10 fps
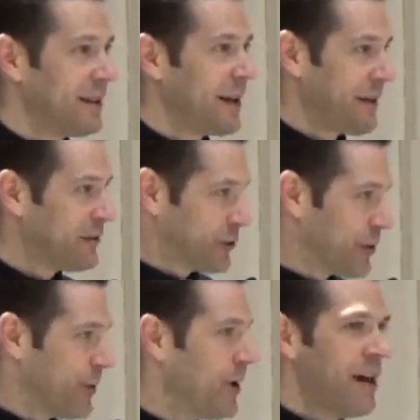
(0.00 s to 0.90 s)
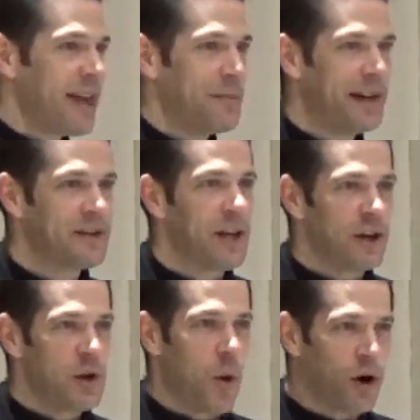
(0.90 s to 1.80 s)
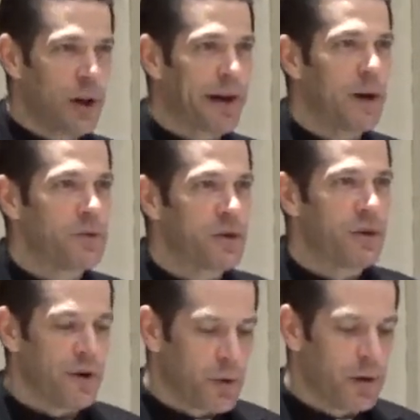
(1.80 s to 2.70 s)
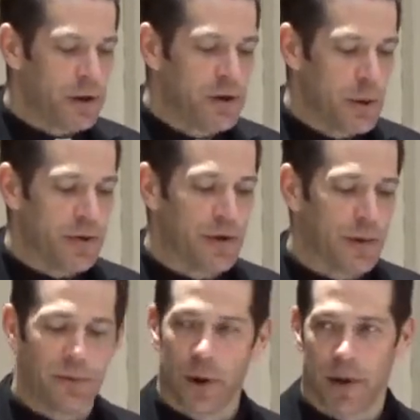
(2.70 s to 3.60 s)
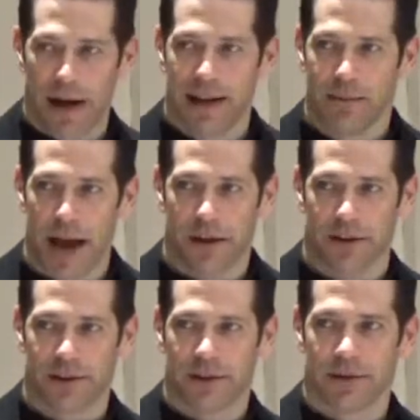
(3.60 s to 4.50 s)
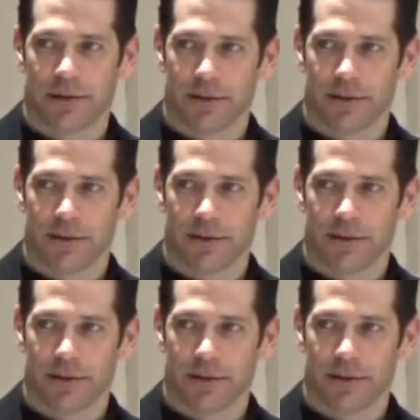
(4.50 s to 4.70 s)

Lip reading: If that's true, that means you are your body, so therefore what you do with your body matters.